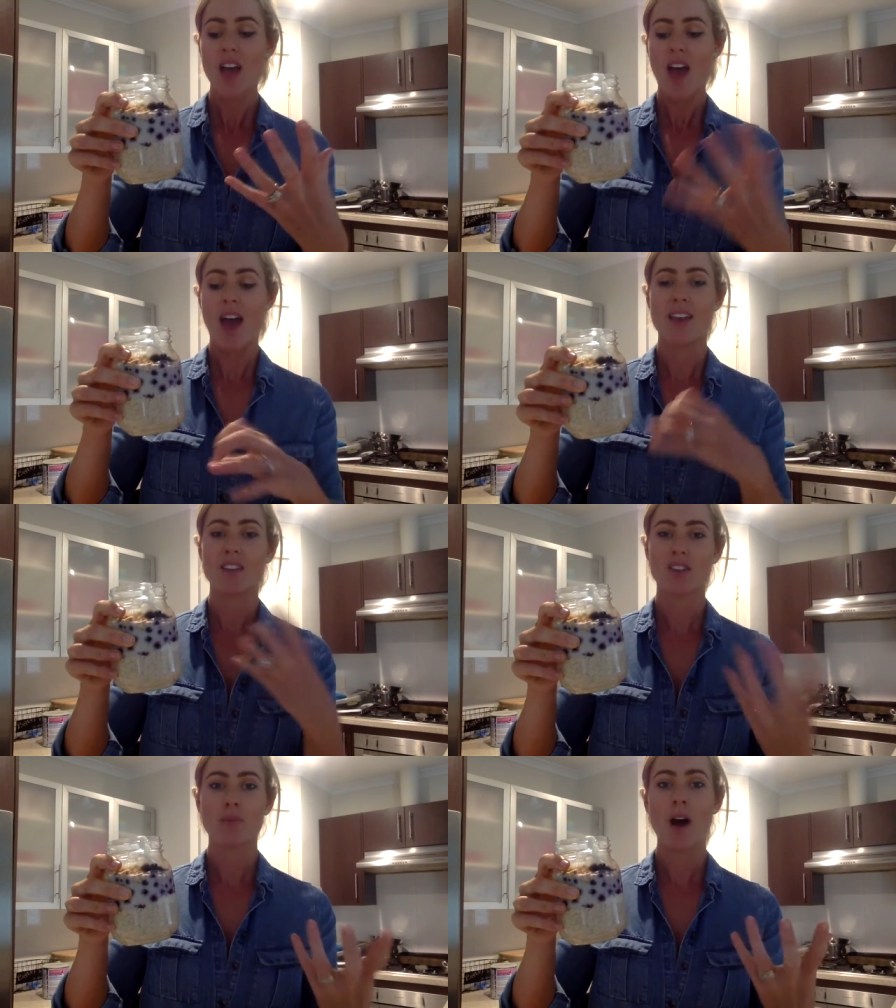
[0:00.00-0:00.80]
and
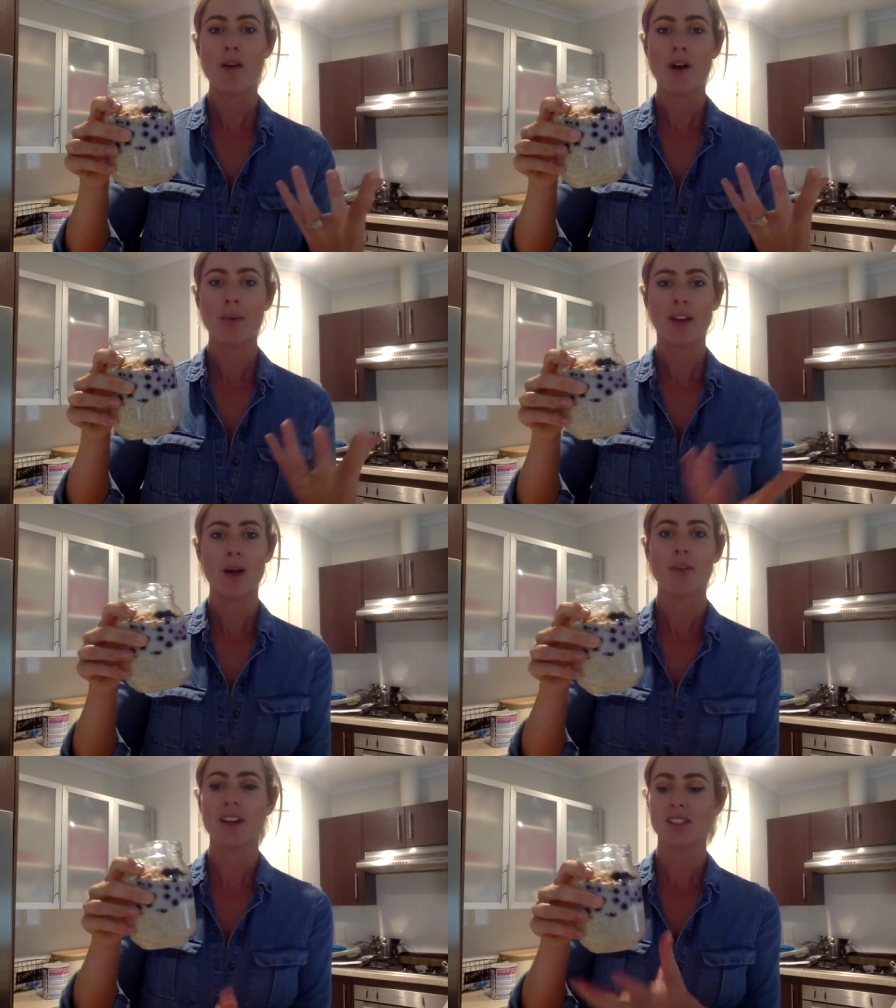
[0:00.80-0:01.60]
sort of puff up and
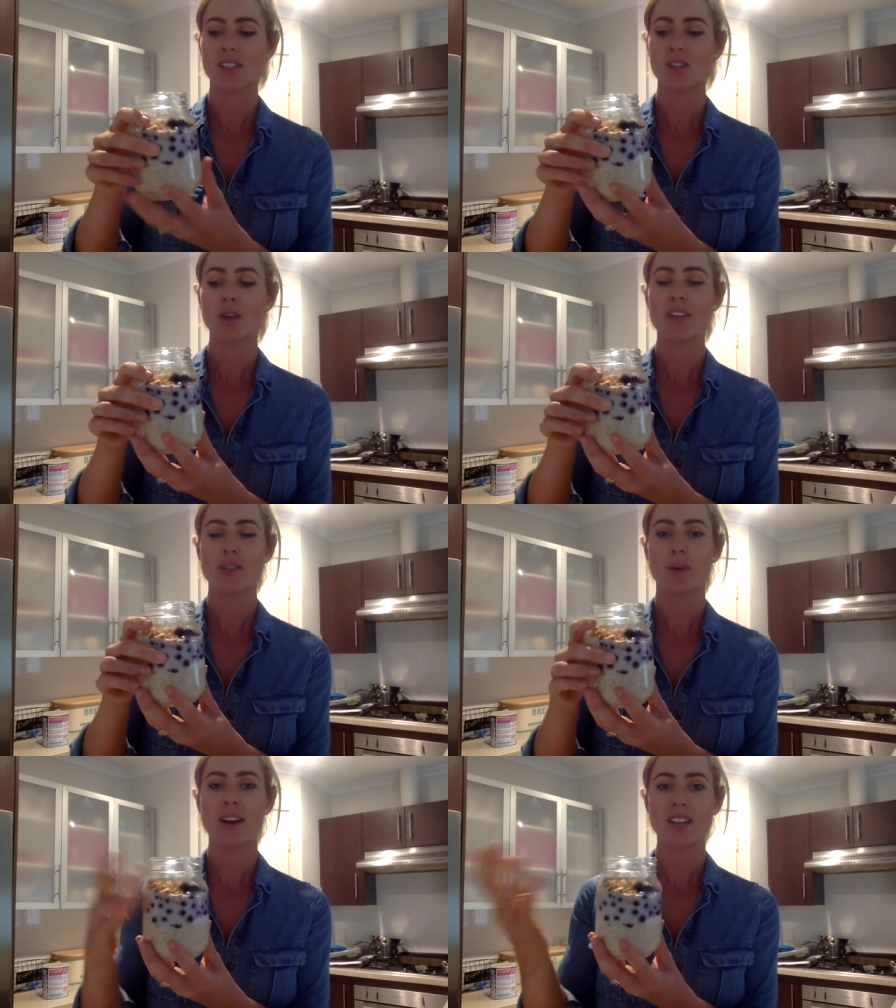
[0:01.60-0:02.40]
come nice and soft. That's
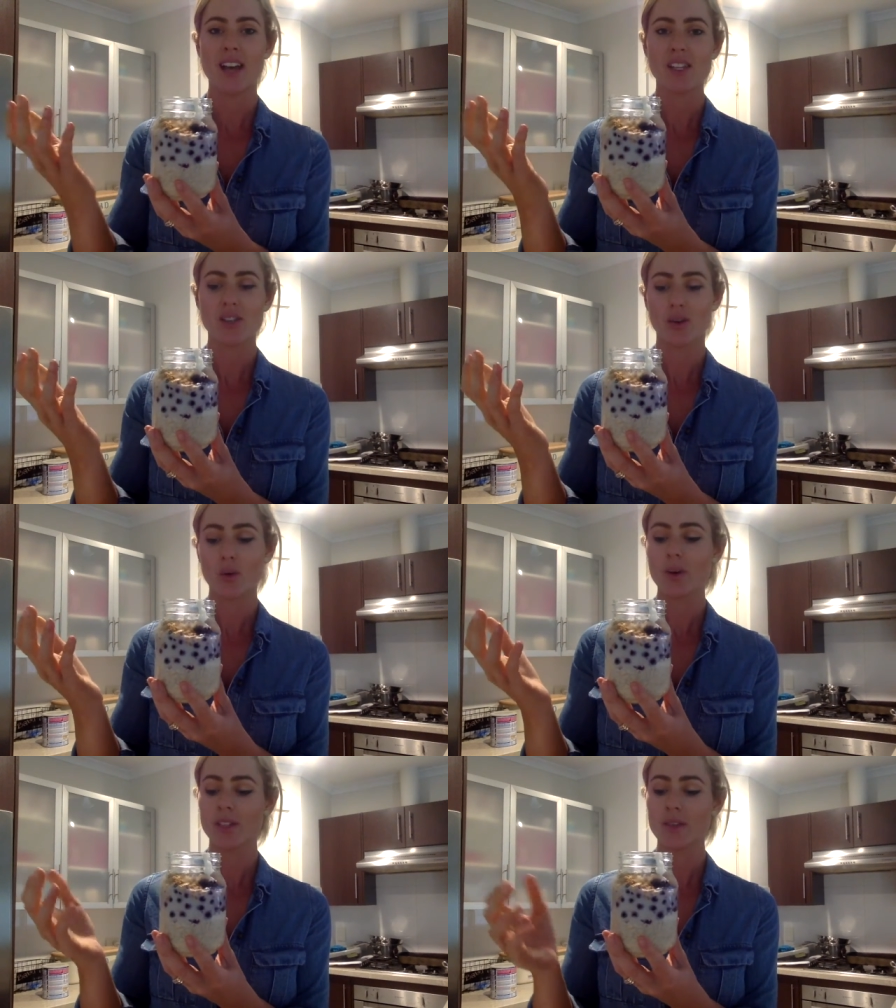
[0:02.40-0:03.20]
why it tastes so
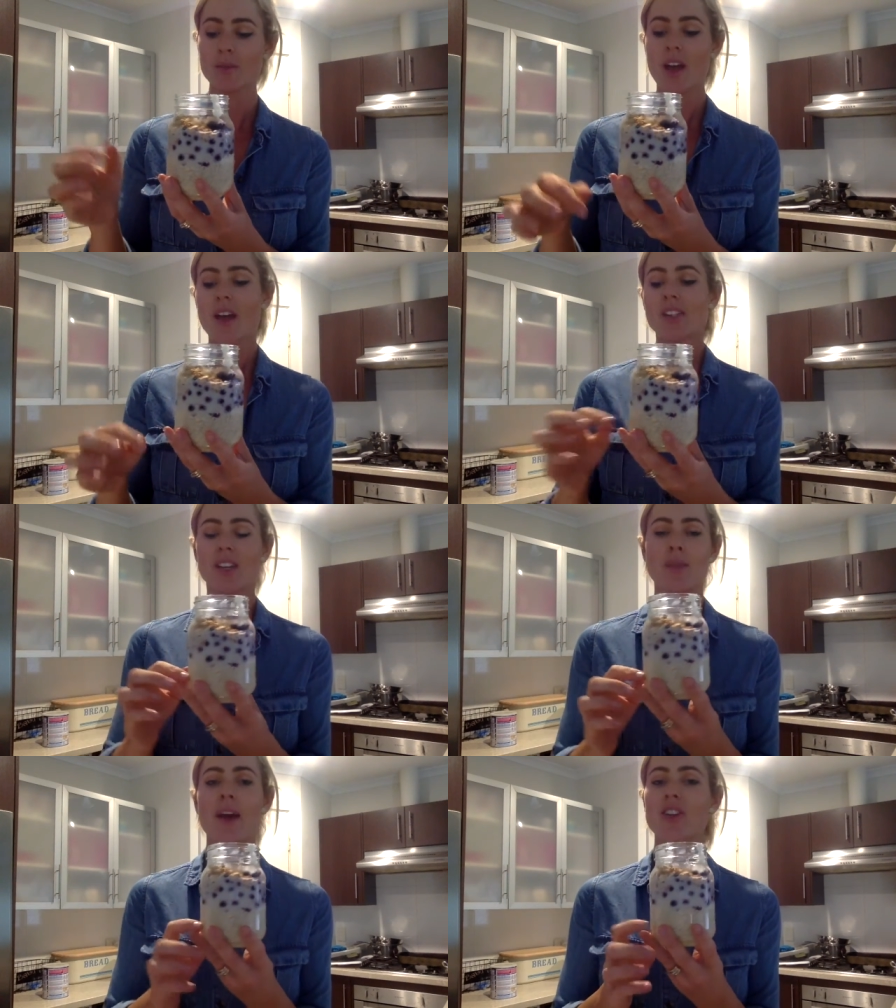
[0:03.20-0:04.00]
awesome. So
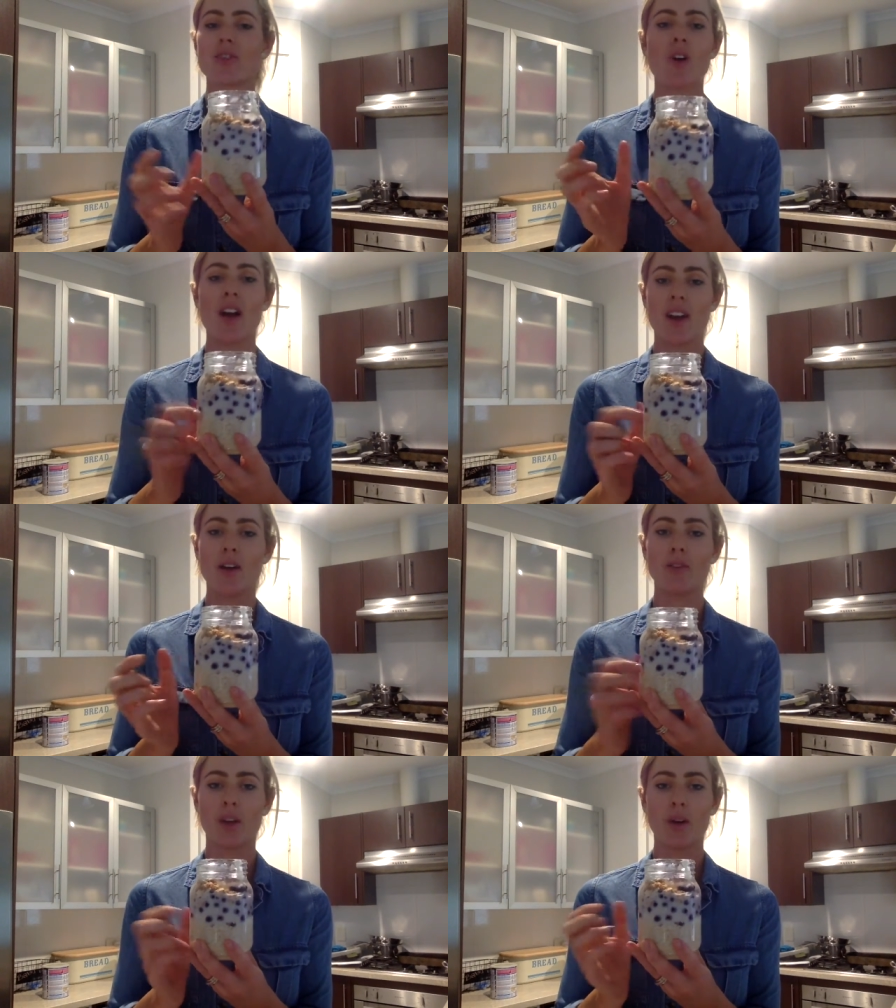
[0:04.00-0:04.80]
you need to make sure you've got
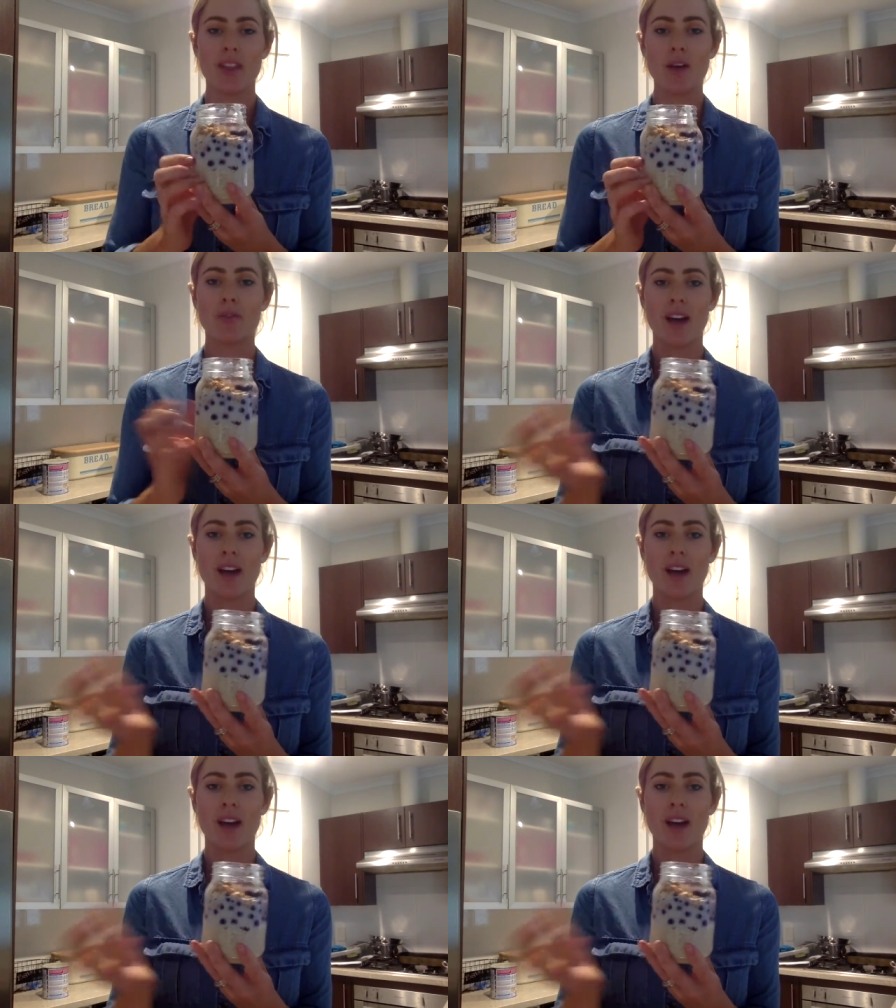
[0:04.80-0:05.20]
enough liquid in there for